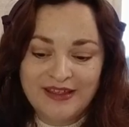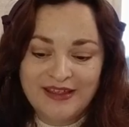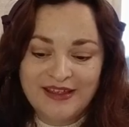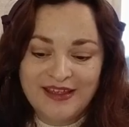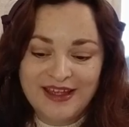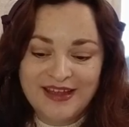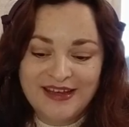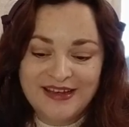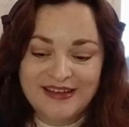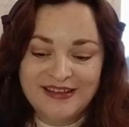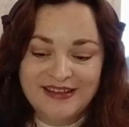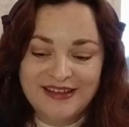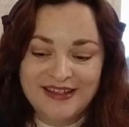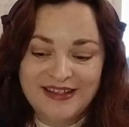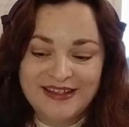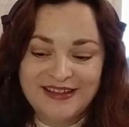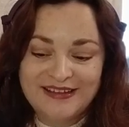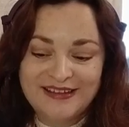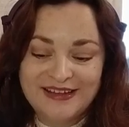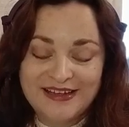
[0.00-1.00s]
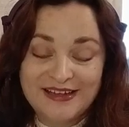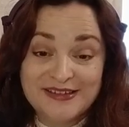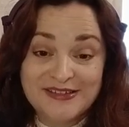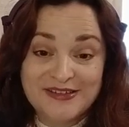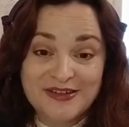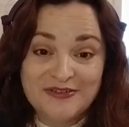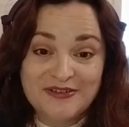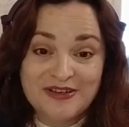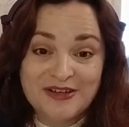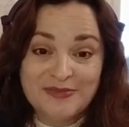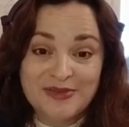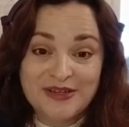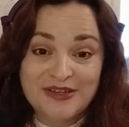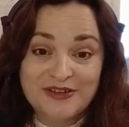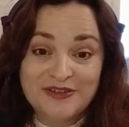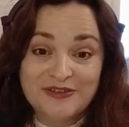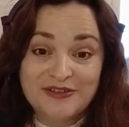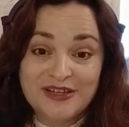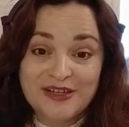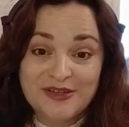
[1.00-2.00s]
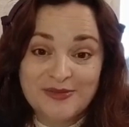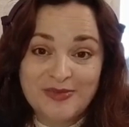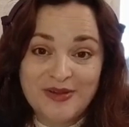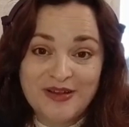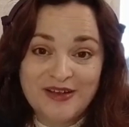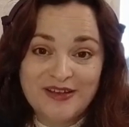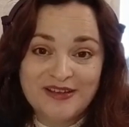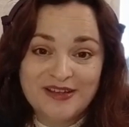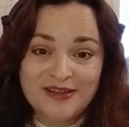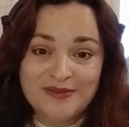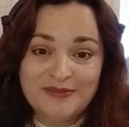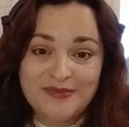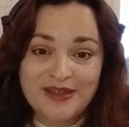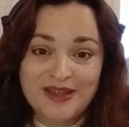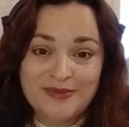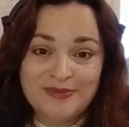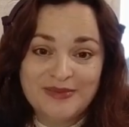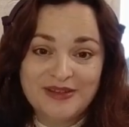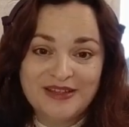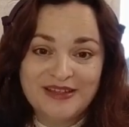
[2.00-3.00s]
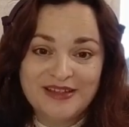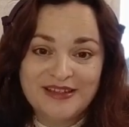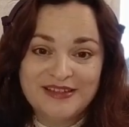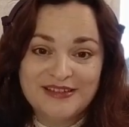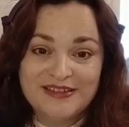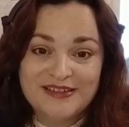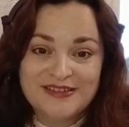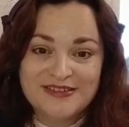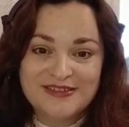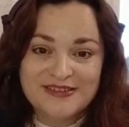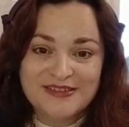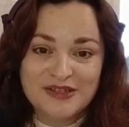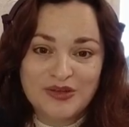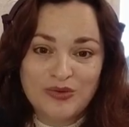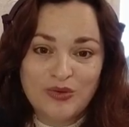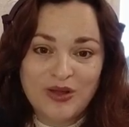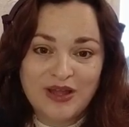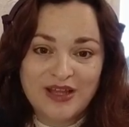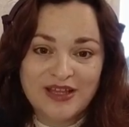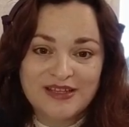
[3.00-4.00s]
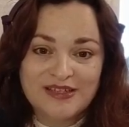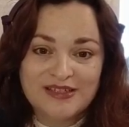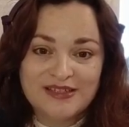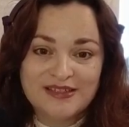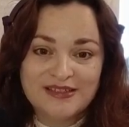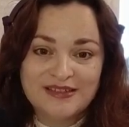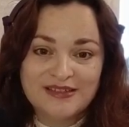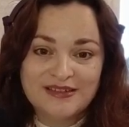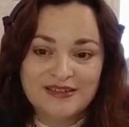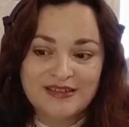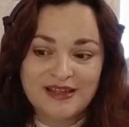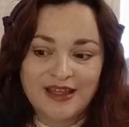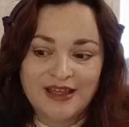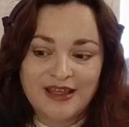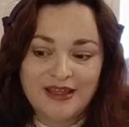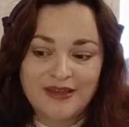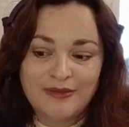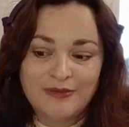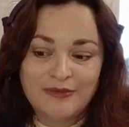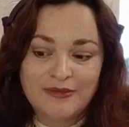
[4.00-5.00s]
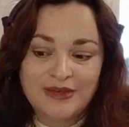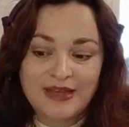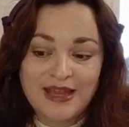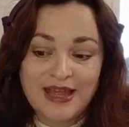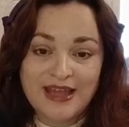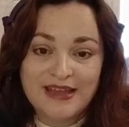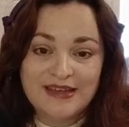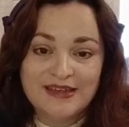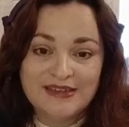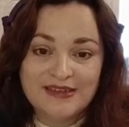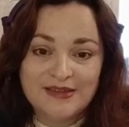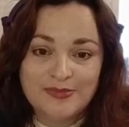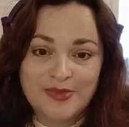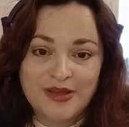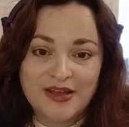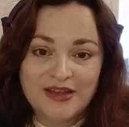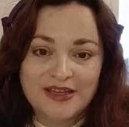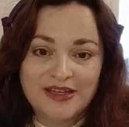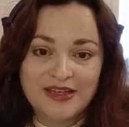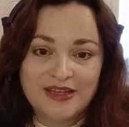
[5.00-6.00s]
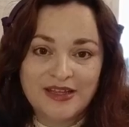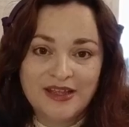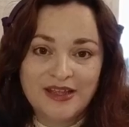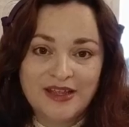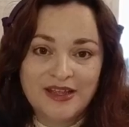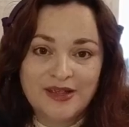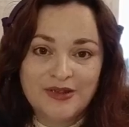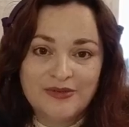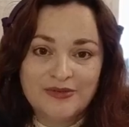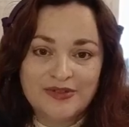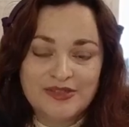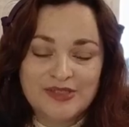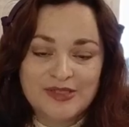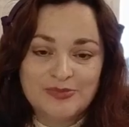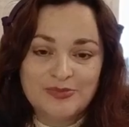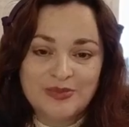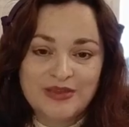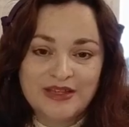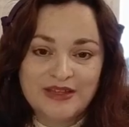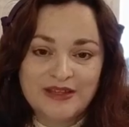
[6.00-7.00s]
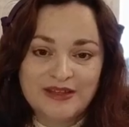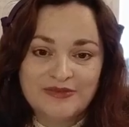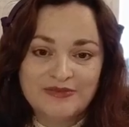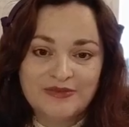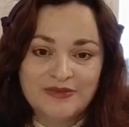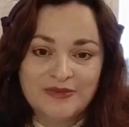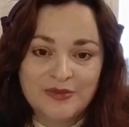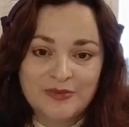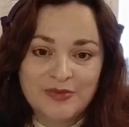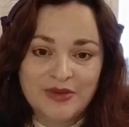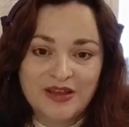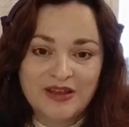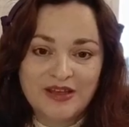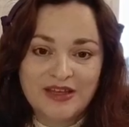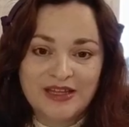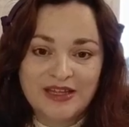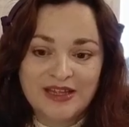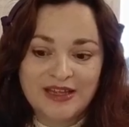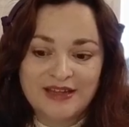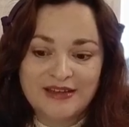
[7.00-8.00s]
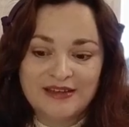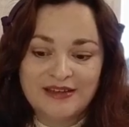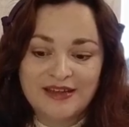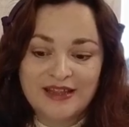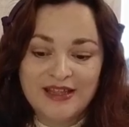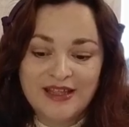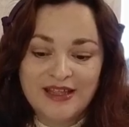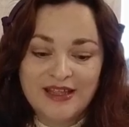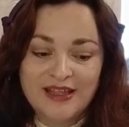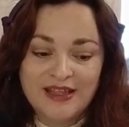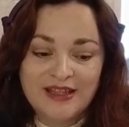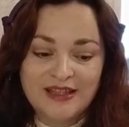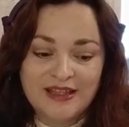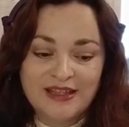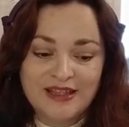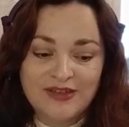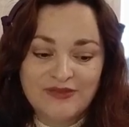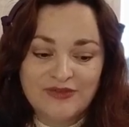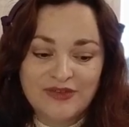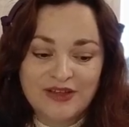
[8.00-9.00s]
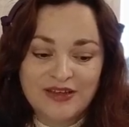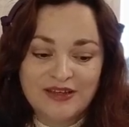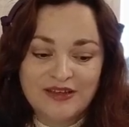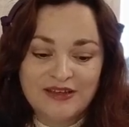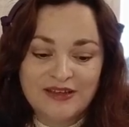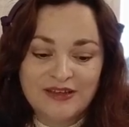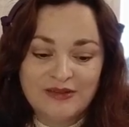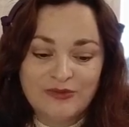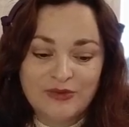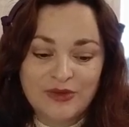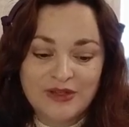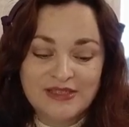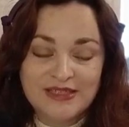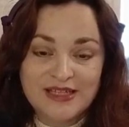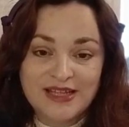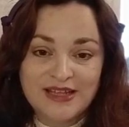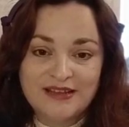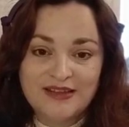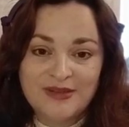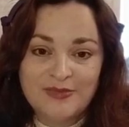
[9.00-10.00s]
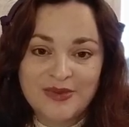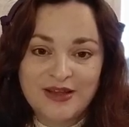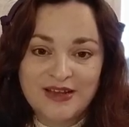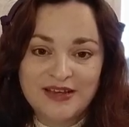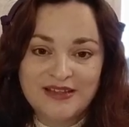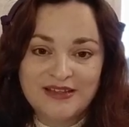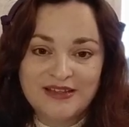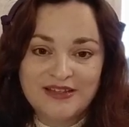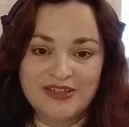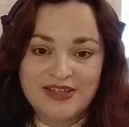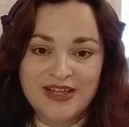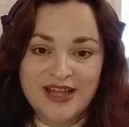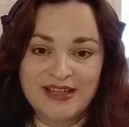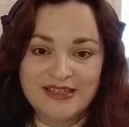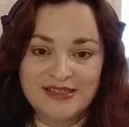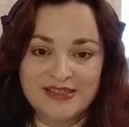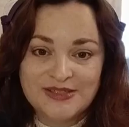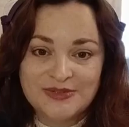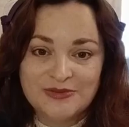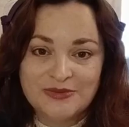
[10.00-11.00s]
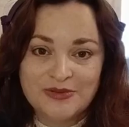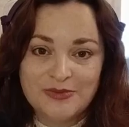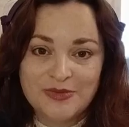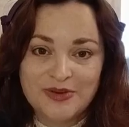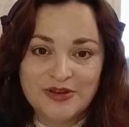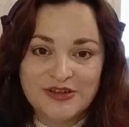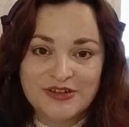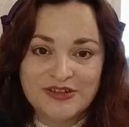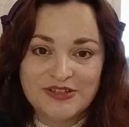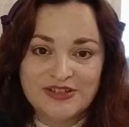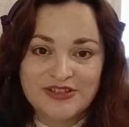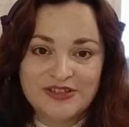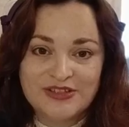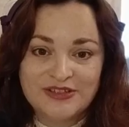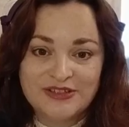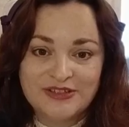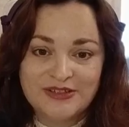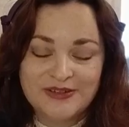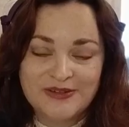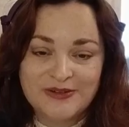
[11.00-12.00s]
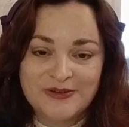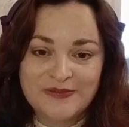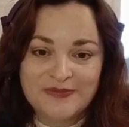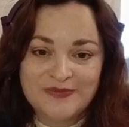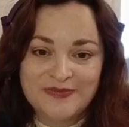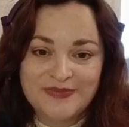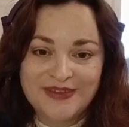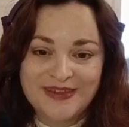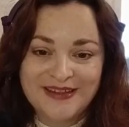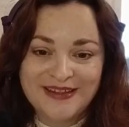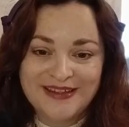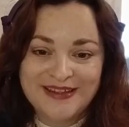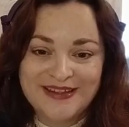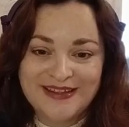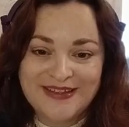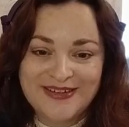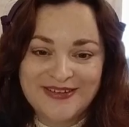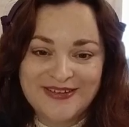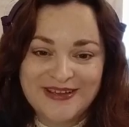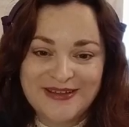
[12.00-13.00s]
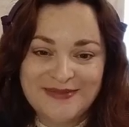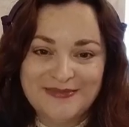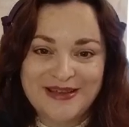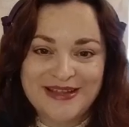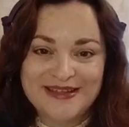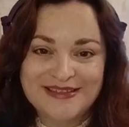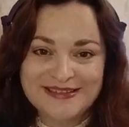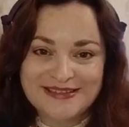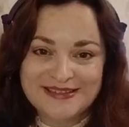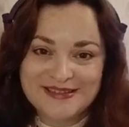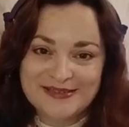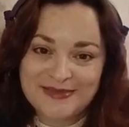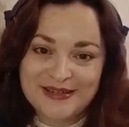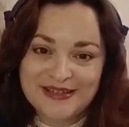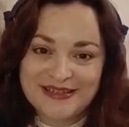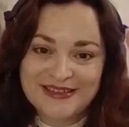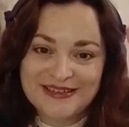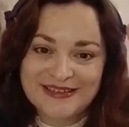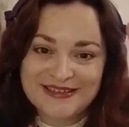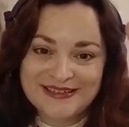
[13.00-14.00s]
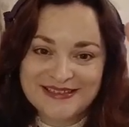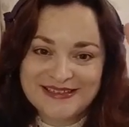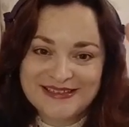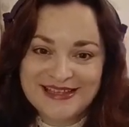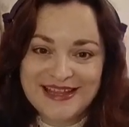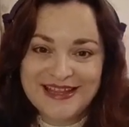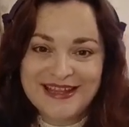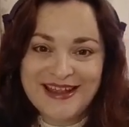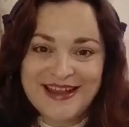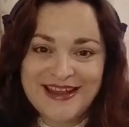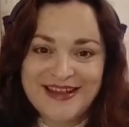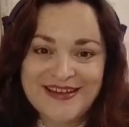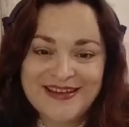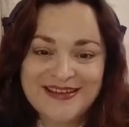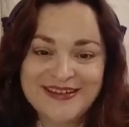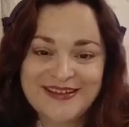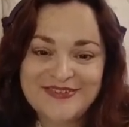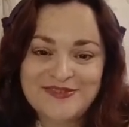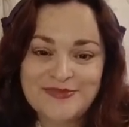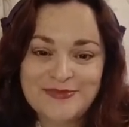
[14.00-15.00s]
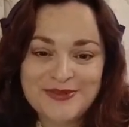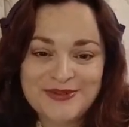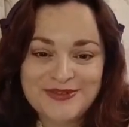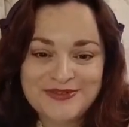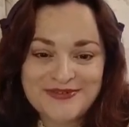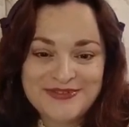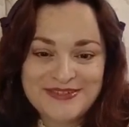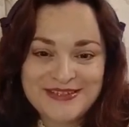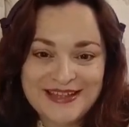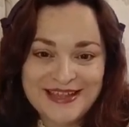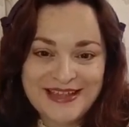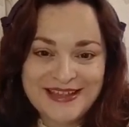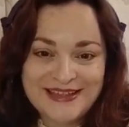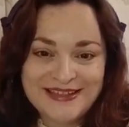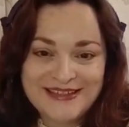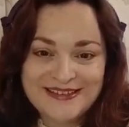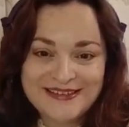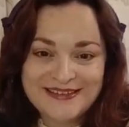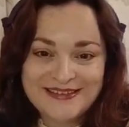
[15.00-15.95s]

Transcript: anything that has already been agreed upon that maybe doesn't quite land in the body. We're just speaking from the body and giving what's in the body the chance to emerge, Okay, blessings, my dears. Take care. Have a beautiful day.